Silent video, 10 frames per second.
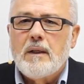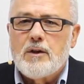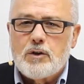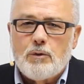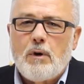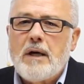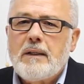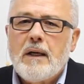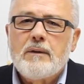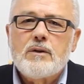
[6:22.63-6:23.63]
As you write
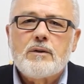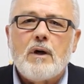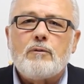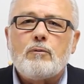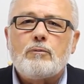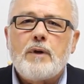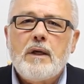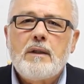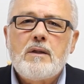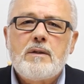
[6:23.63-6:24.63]
down this stuff,
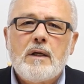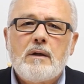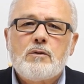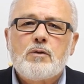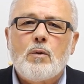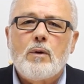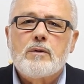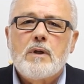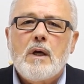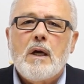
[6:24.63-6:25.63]
take these negative stories